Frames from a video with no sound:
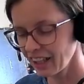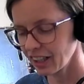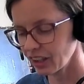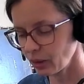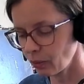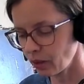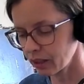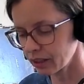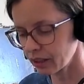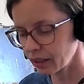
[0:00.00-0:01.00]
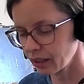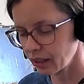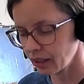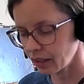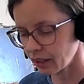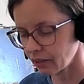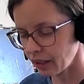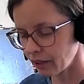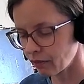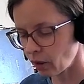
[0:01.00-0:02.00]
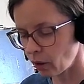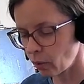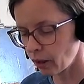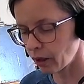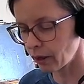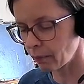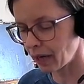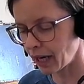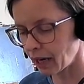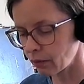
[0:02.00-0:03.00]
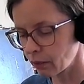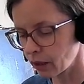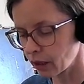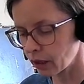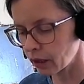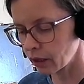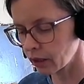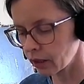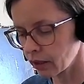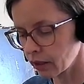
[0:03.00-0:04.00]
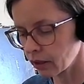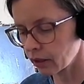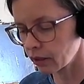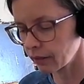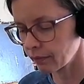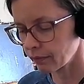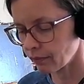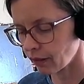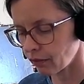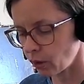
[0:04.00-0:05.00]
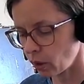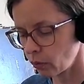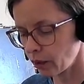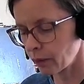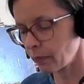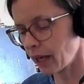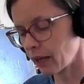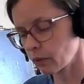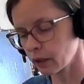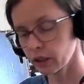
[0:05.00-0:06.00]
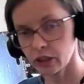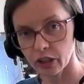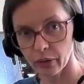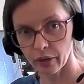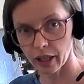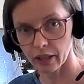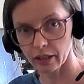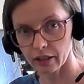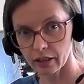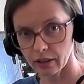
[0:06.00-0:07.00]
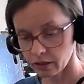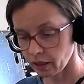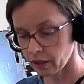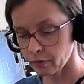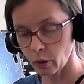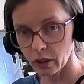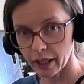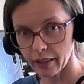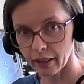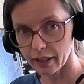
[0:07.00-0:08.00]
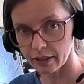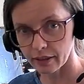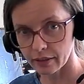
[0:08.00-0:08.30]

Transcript: You want to like forward, backward, forward, backward, so that it's more like this.